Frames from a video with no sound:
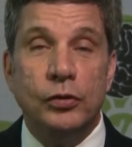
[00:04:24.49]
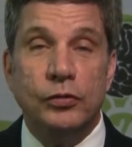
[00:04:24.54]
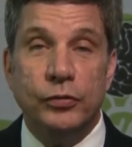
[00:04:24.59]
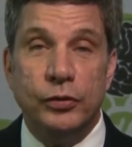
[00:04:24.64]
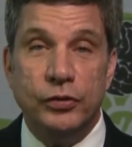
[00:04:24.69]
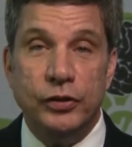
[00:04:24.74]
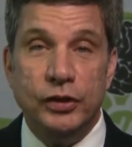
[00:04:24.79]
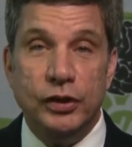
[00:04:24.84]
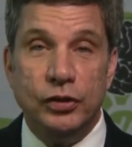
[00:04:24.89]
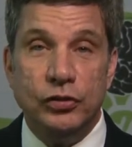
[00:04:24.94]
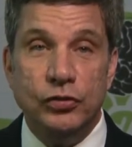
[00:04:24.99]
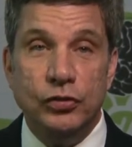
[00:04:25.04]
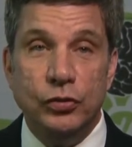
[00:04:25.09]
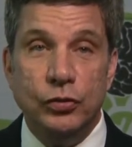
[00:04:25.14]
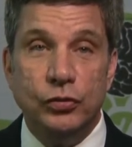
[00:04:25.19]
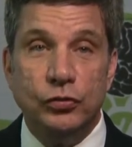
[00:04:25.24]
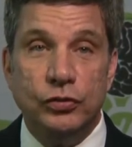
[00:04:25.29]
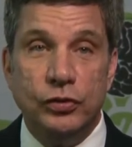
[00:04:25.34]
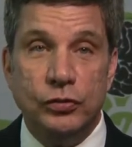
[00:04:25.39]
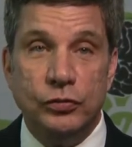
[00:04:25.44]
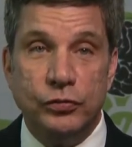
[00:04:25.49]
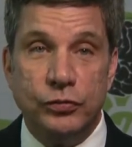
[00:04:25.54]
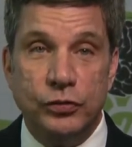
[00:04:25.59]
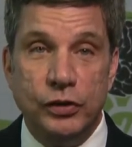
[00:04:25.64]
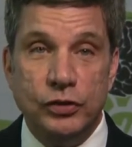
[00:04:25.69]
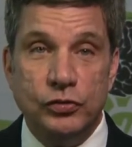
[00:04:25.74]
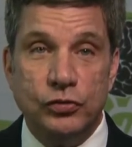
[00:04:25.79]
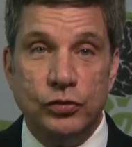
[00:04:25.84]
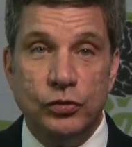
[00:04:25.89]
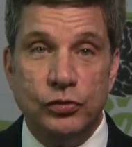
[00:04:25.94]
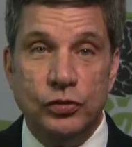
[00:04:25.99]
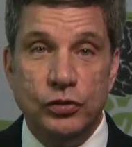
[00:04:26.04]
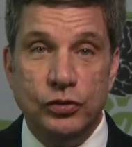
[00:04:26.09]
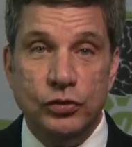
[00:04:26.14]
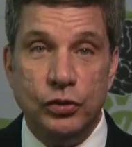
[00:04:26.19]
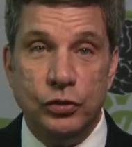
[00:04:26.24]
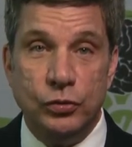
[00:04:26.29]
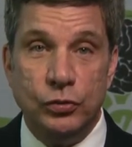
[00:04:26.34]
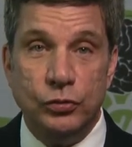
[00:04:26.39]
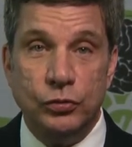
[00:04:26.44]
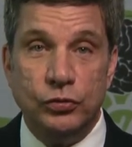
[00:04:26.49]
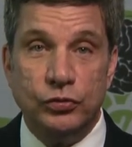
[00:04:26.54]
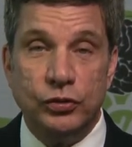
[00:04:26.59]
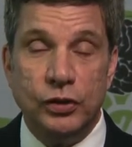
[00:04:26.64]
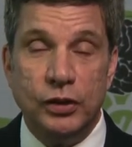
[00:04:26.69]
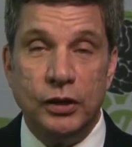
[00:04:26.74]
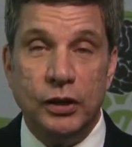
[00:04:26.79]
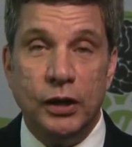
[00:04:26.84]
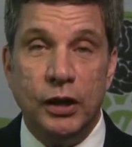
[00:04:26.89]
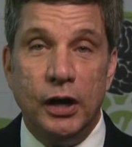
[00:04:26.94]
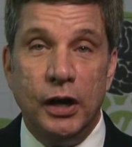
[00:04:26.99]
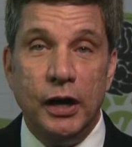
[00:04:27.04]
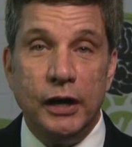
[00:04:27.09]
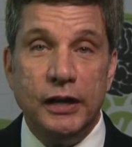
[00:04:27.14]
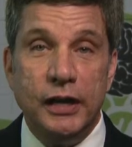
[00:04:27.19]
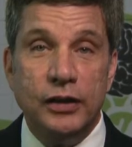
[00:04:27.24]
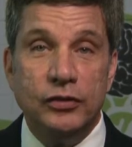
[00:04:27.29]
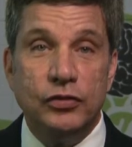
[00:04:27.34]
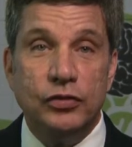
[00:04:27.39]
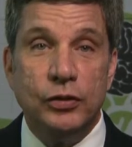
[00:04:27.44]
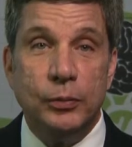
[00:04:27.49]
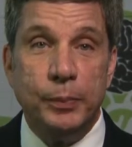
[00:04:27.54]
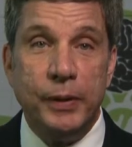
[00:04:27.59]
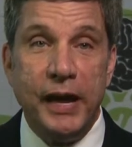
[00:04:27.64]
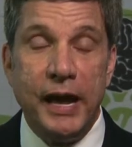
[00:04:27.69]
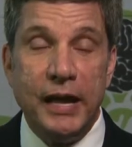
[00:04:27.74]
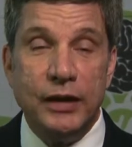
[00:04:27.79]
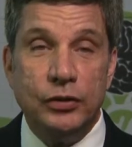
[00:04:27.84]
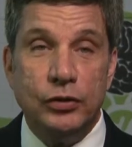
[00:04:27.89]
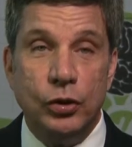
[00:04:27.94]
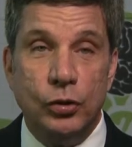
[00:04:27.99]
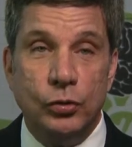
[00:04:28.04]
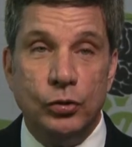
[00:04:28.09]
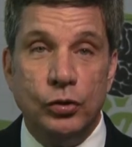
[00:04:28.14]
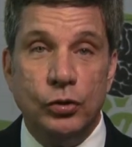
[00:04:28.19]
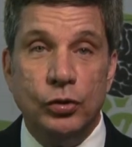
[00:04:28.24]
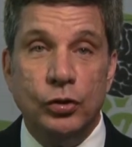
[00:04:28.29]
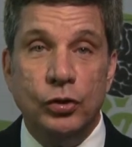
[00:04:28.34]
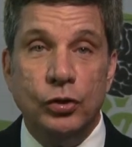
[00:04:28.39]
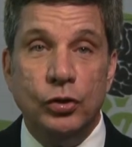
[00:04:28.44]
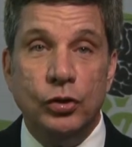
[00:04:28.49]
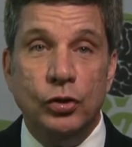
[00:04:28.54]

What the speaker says: for the accused infringer to use against the patent owner